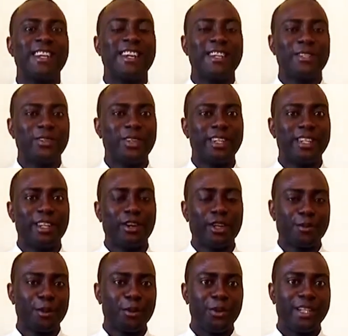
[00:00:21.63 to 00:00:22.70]
Today in the
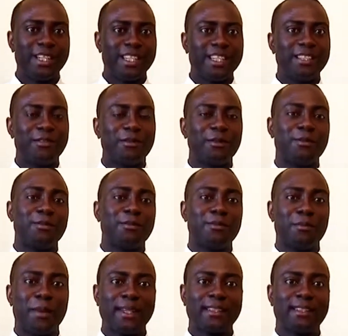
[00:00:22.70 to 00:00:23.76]
Gospel reading from
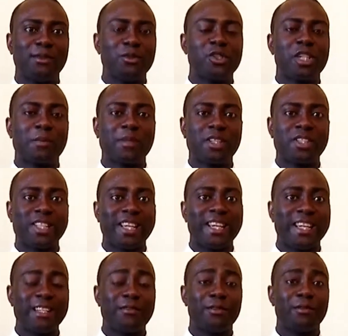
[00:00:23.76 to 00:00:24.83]
Matthew chapter
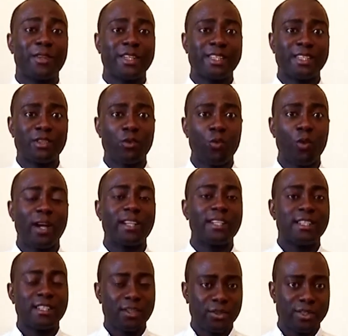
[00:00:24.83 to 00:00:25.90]
10 from verses 1
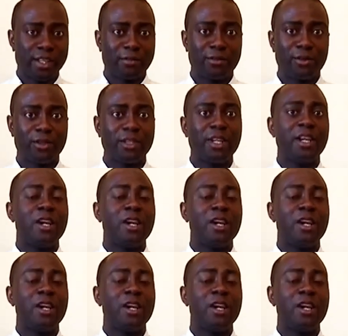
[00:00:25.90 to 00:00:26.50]
to 7,